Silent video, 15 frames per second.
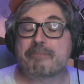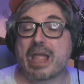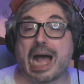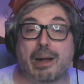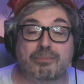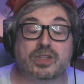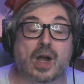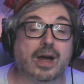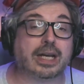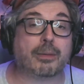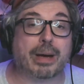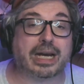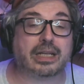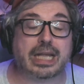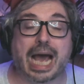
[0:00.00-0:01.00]
I'm talking
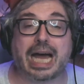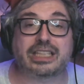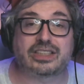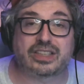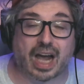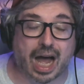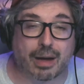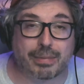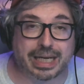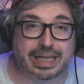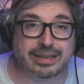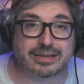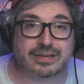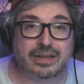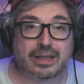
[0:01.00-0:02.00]
about a
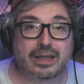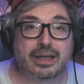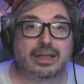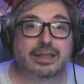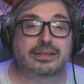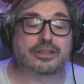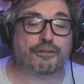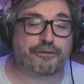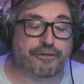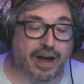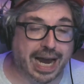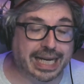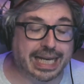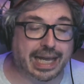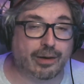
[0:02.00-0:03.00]
dominant,
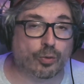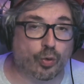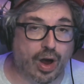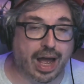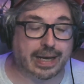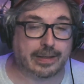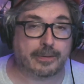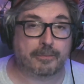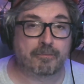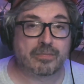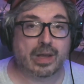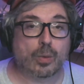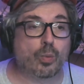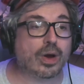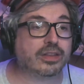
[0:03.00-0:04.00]
defining run
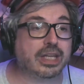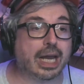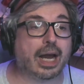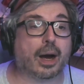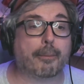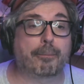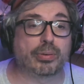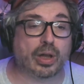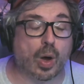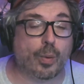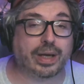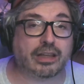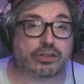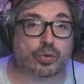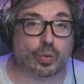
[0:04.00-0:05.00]
where they are
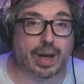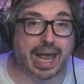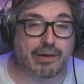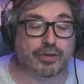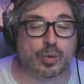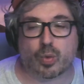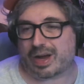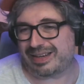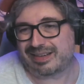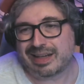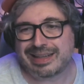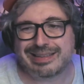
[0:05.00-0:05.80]
blowing through everyone.